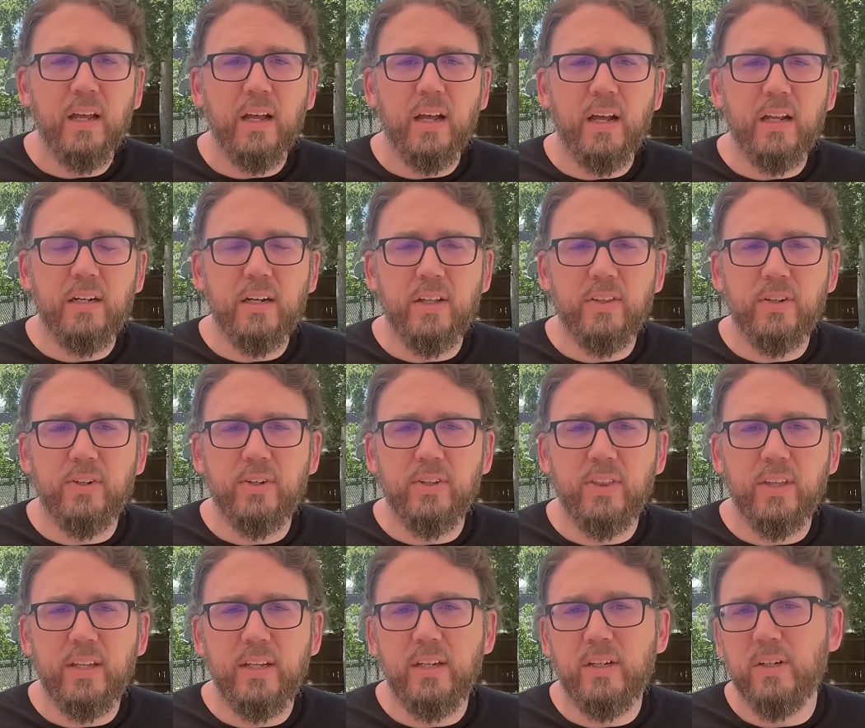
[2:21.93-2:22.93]
Another
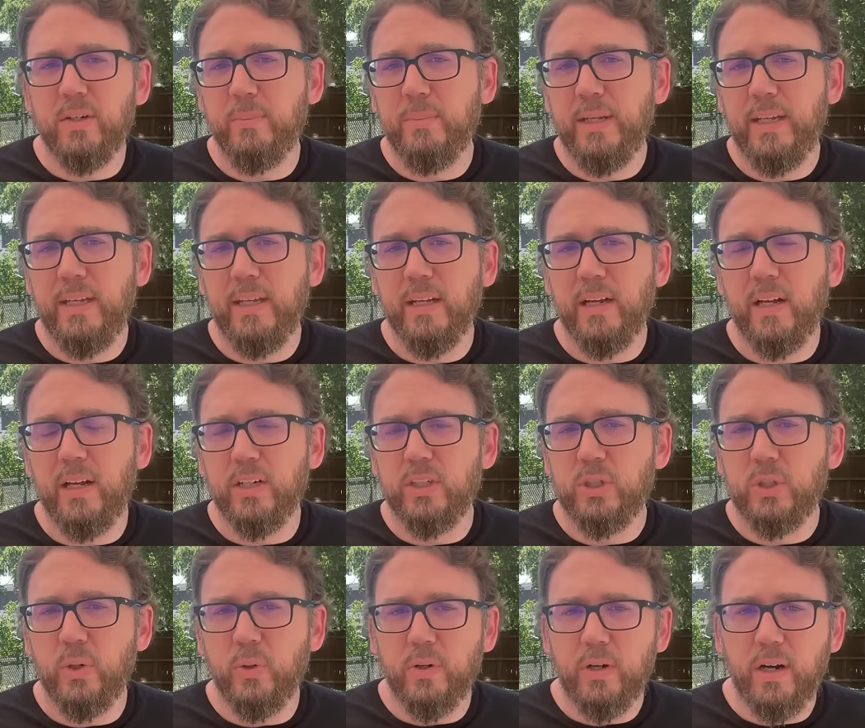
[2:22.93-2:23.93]
thing could be a
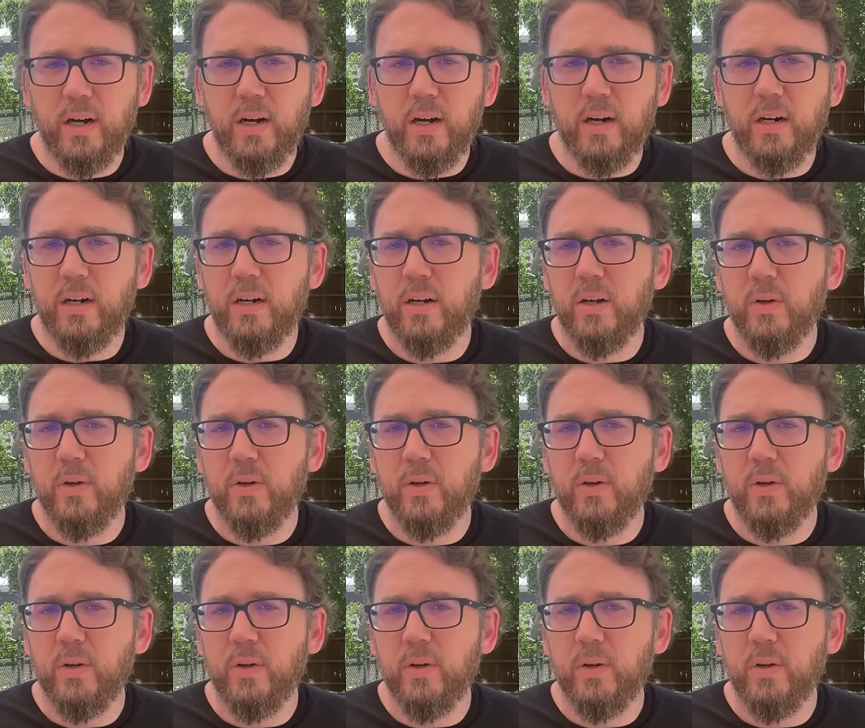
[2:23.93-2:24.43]
trocar,